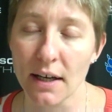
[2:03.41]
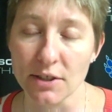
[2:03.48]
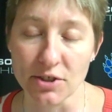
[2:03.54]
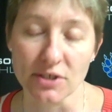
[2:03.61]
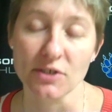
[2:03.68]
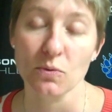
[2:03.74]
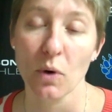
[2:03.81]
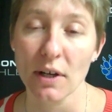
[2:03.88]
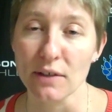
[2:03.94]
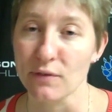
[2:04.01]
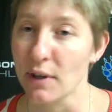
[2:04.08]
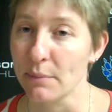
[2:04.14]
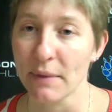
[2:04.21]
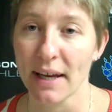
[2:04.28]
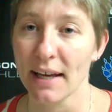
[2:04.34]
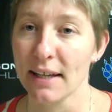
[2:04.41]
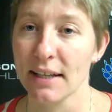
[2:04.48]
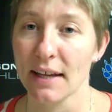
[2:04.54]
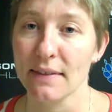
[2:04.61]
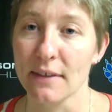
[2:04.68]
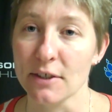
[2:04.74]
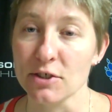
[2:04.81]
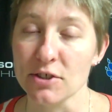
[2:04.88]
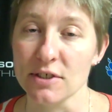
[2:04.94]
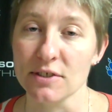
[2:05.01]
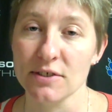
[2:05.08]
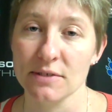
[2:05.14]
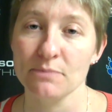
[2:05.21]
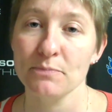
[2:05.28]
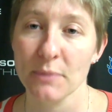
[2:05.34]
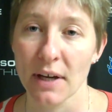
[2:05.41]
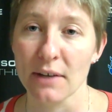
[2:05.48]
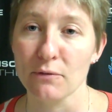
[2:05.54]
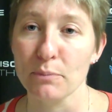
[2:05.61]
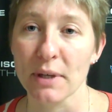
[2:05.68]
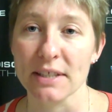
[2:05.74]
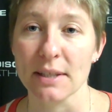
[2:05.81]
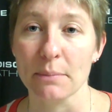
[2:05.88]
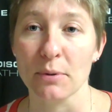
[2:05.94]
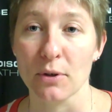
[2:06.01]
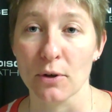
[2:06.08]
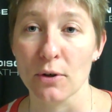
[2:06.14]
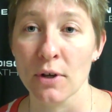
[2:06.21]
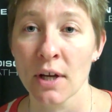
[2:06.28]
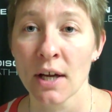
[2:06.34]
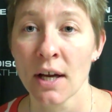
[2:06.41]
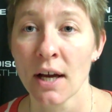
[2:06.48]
She's one of them, and I think she's kind of picked up her